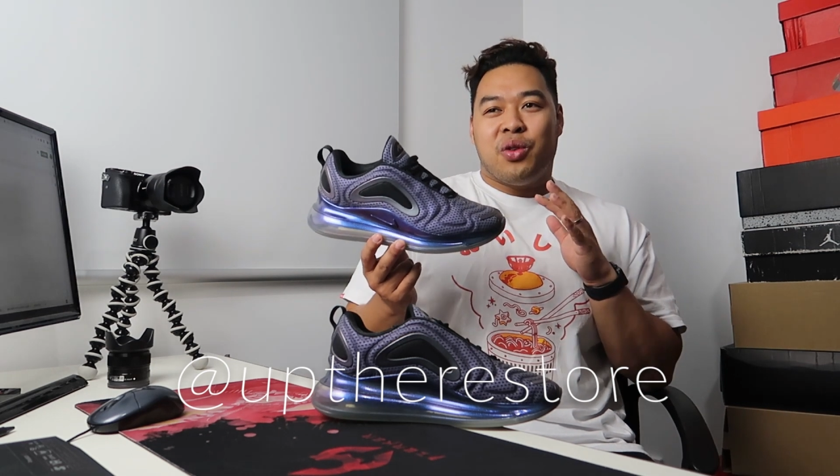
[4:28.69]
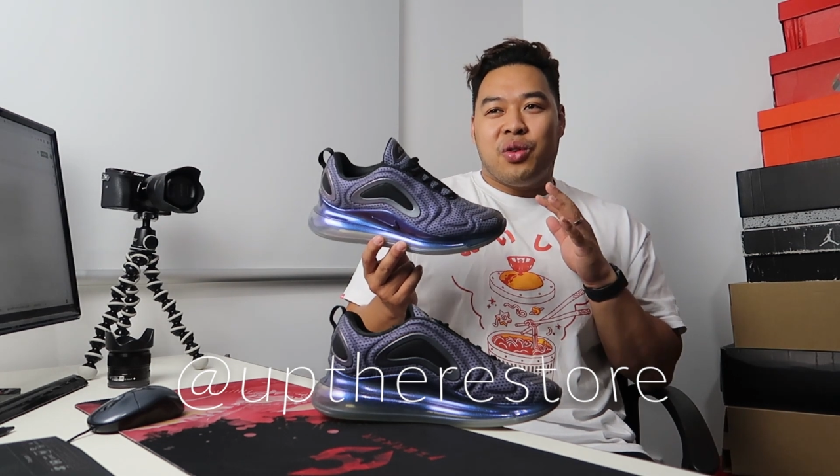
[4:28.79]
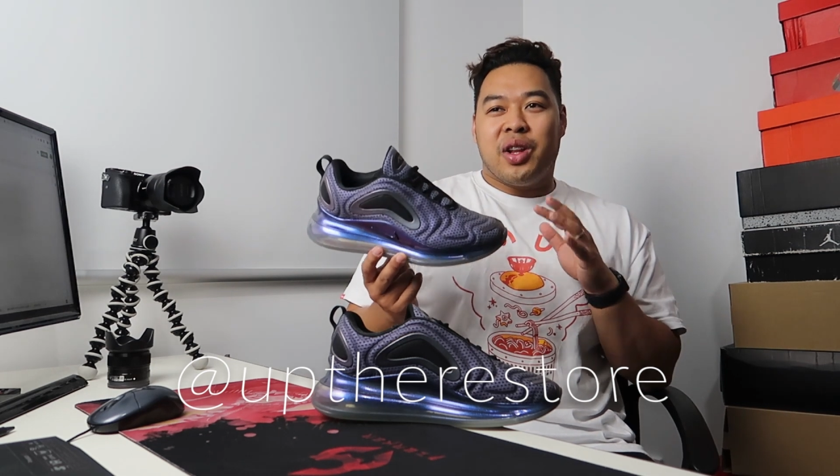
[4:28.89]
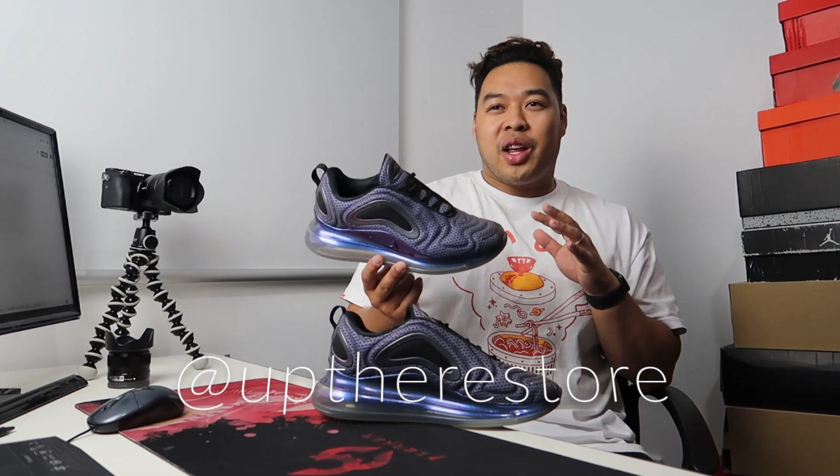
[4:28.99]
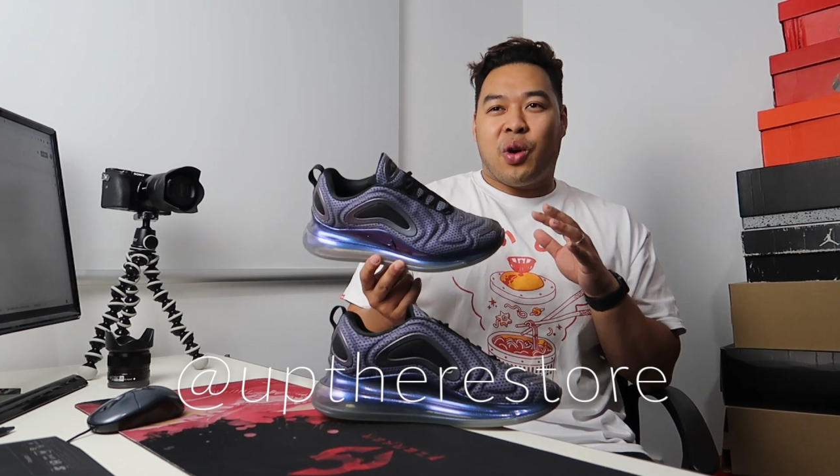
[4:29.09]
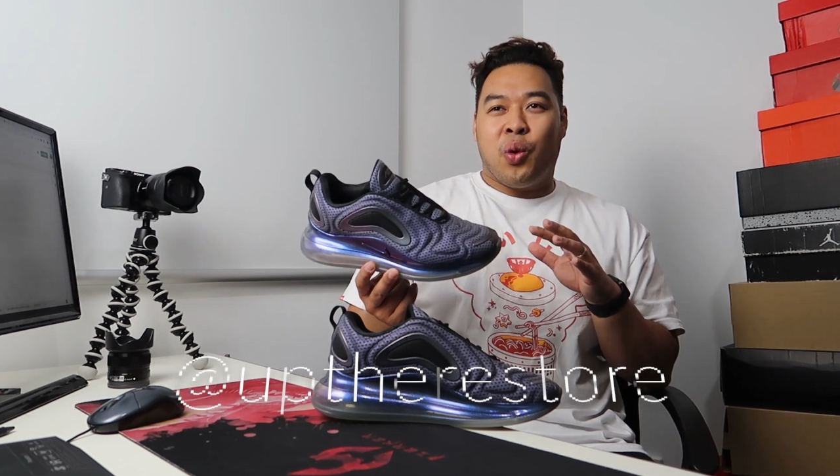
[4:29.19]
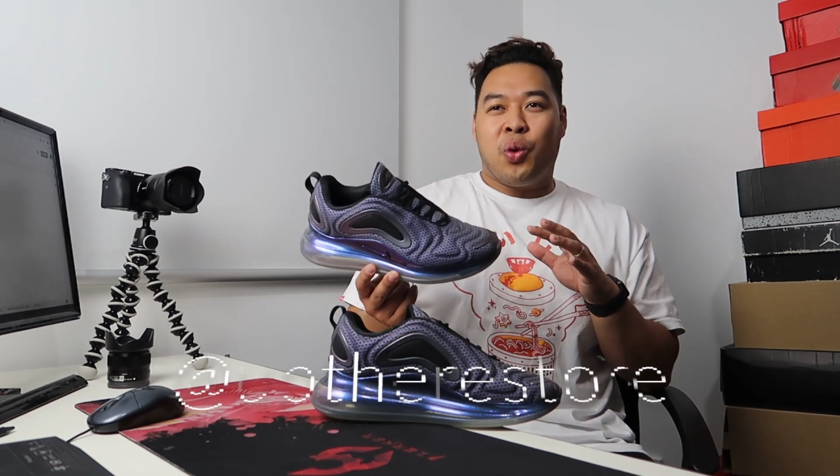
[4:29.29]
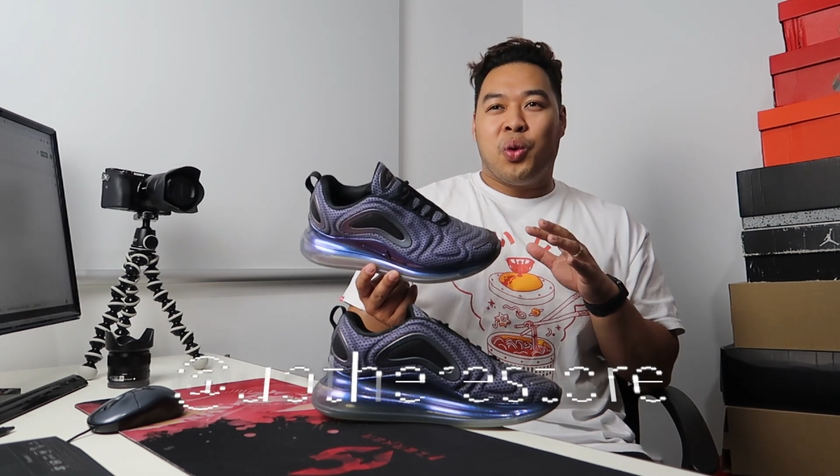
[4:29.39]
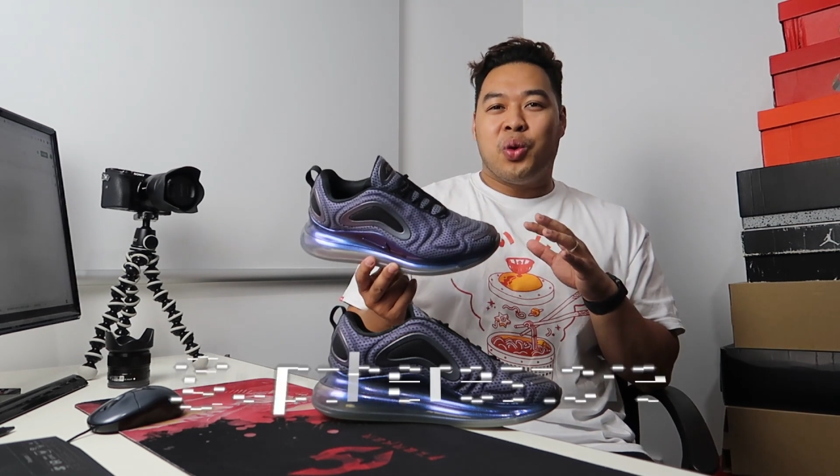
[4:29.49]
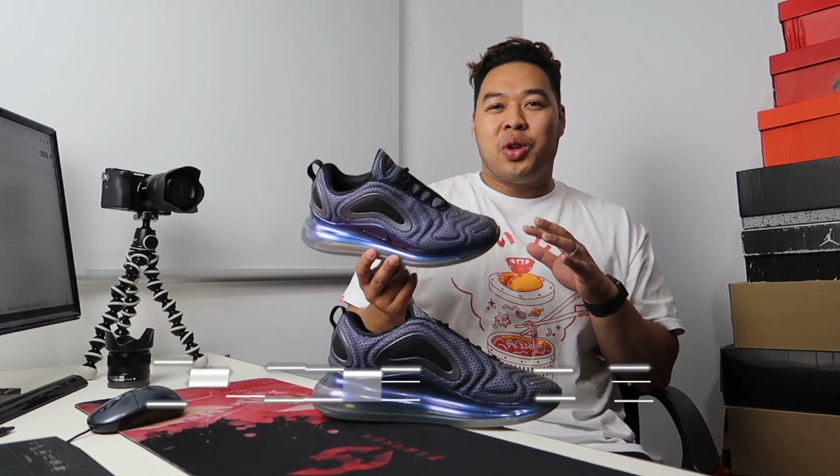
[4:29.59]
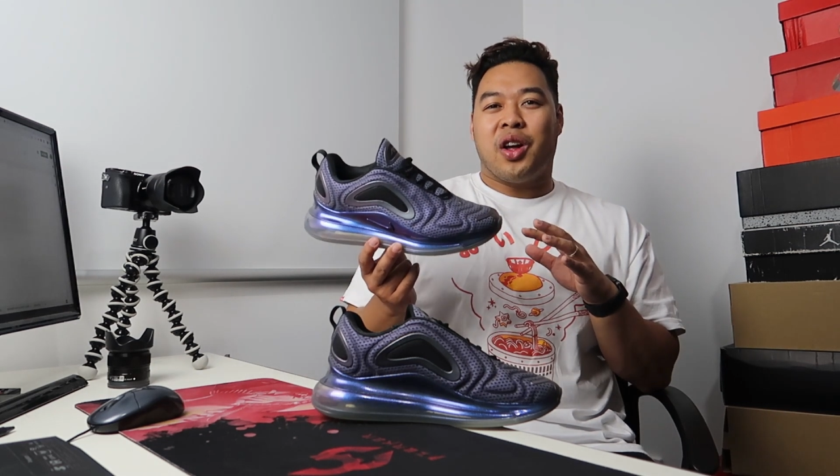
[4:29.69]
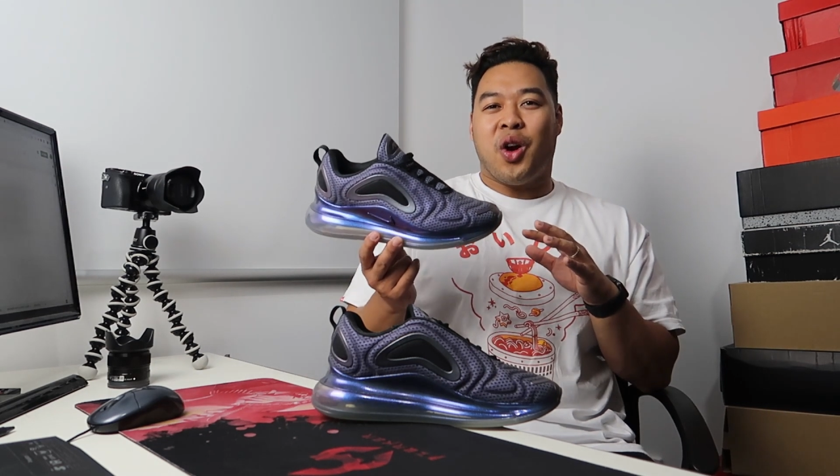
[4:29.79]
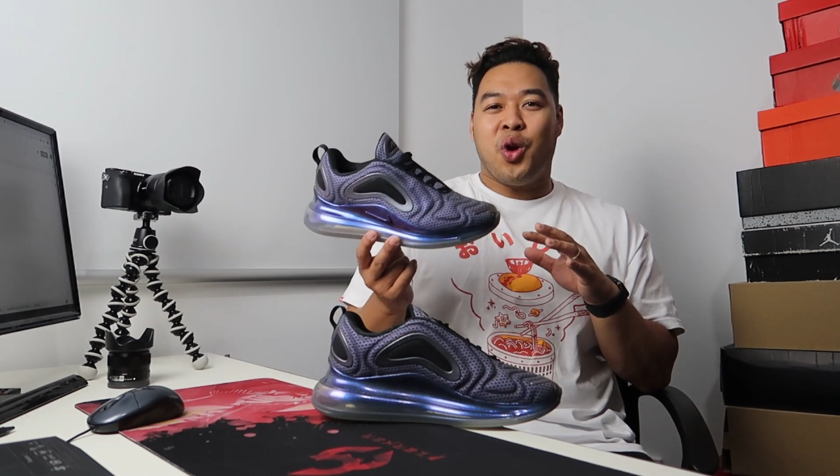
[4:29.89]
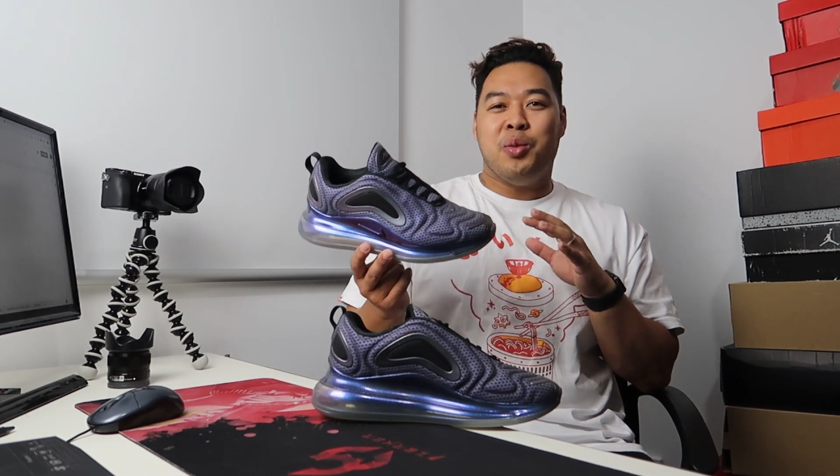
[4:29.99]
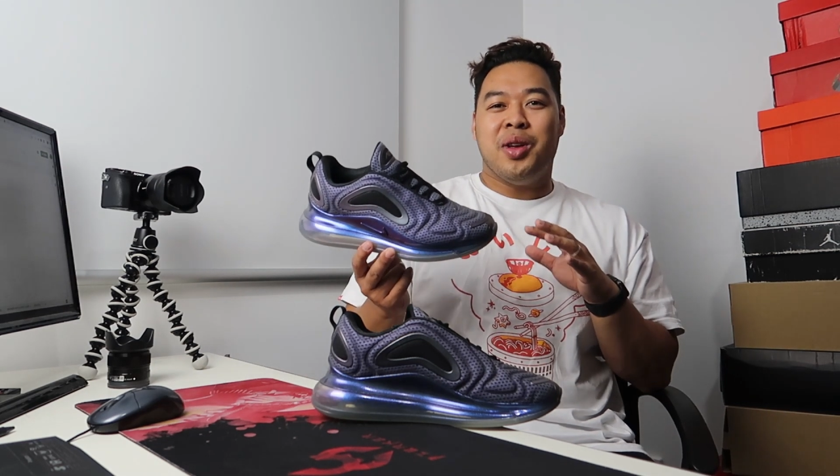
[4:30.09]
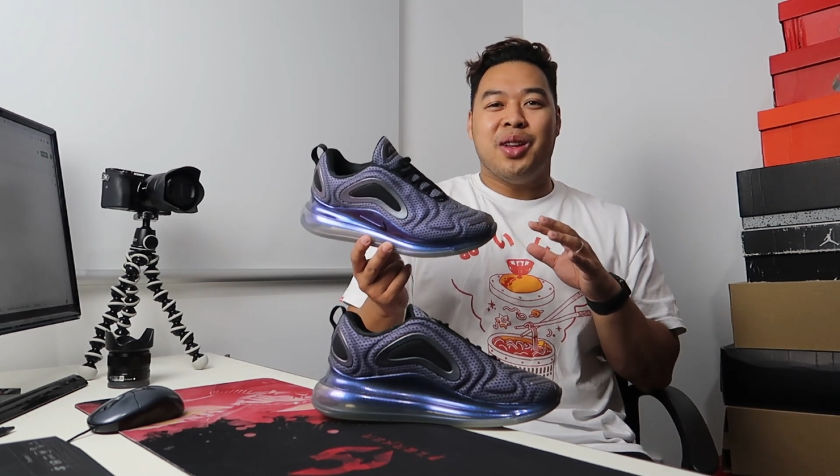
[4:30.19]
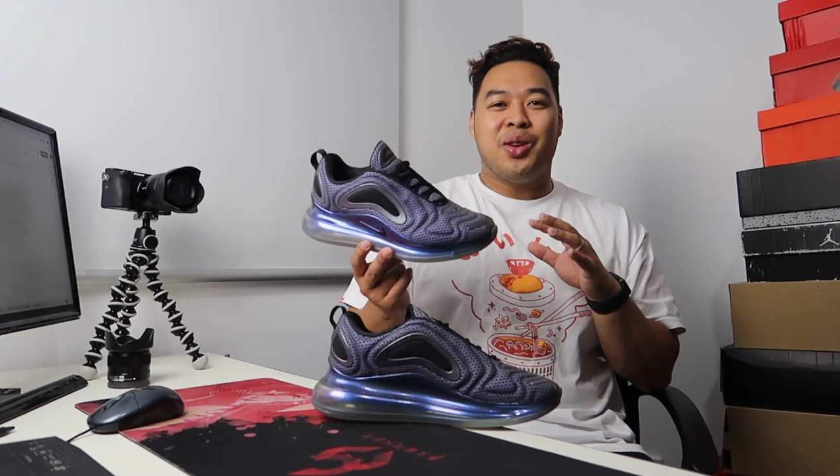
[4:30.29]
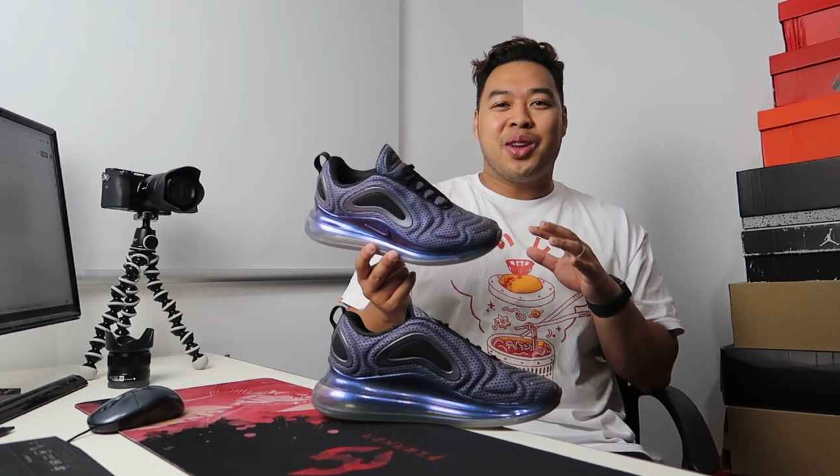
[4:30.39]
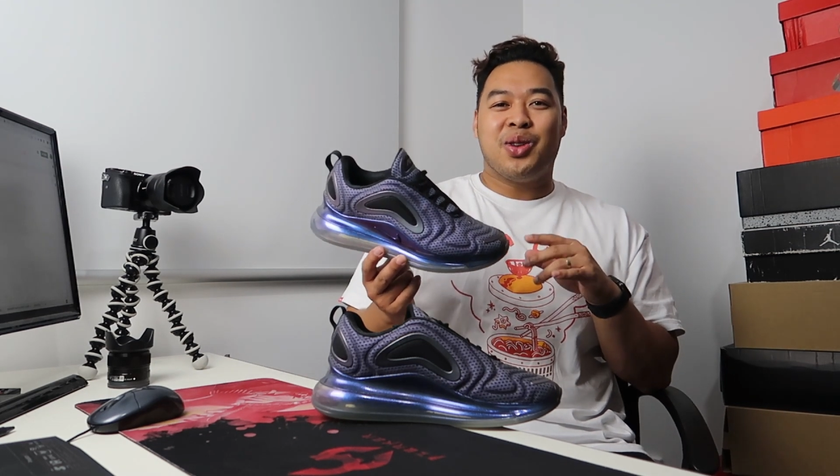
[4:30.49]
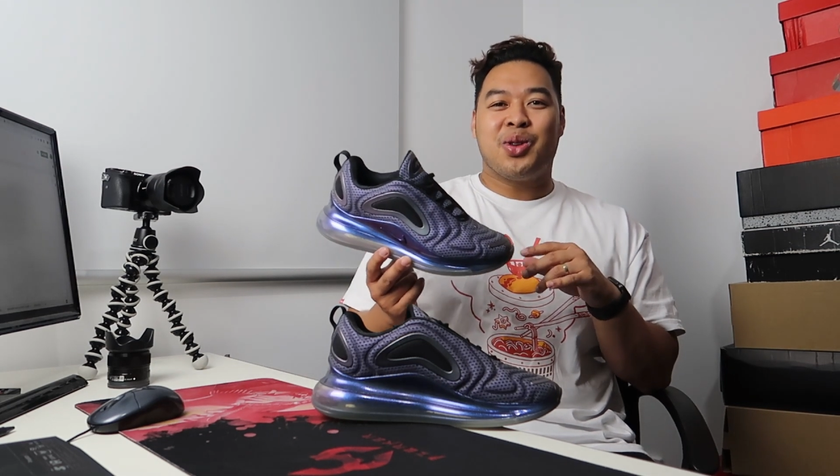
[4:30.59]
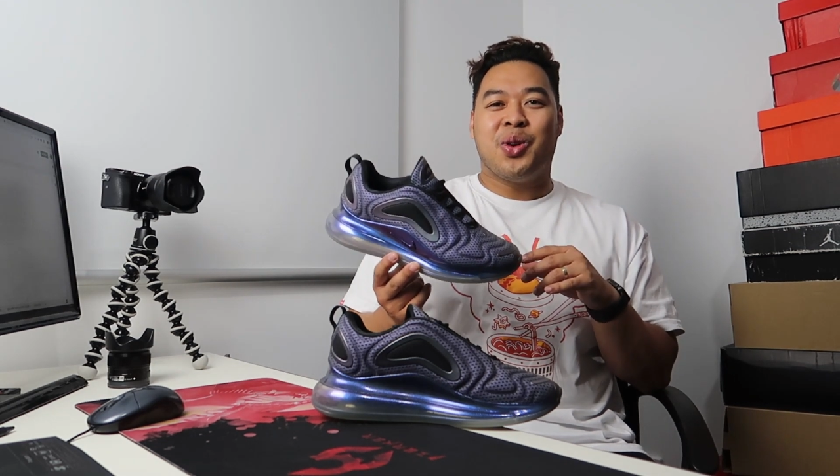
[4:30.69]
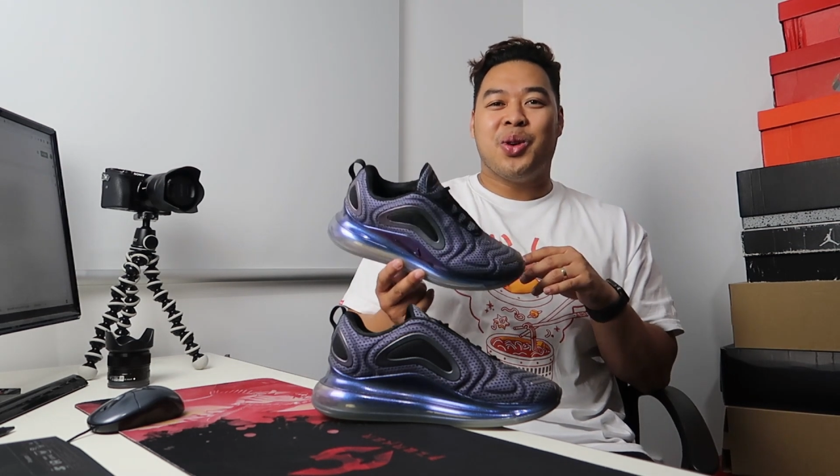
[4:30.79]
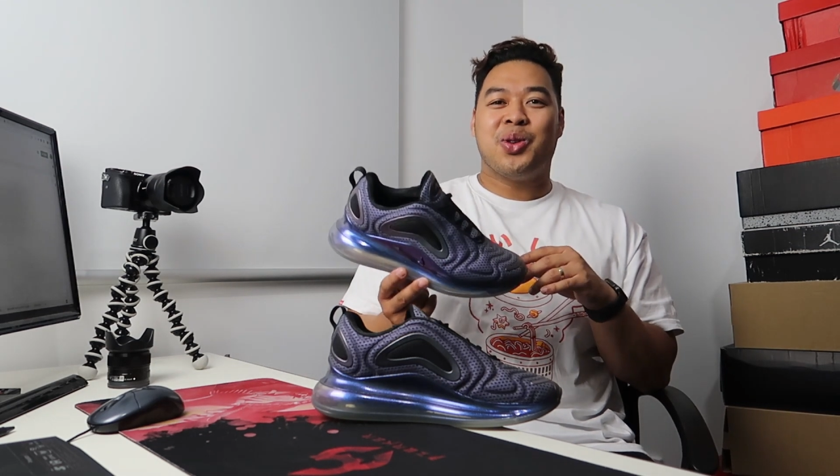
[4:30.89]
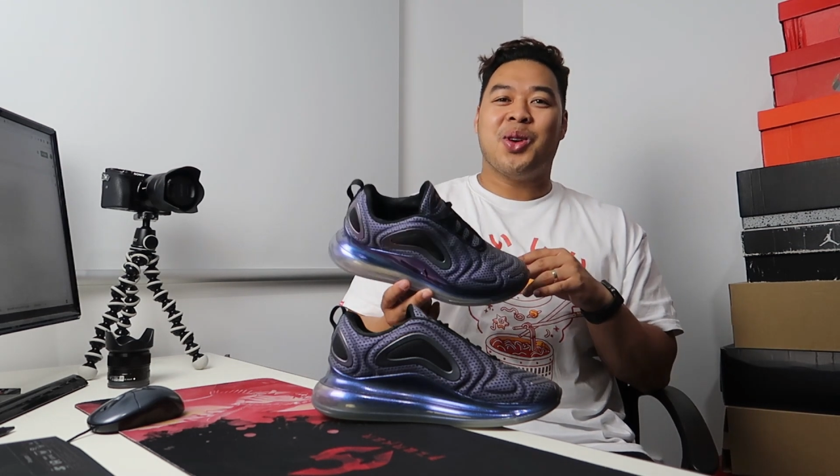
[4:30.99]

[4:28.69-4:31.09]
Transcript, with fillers: really cool, homey looking store.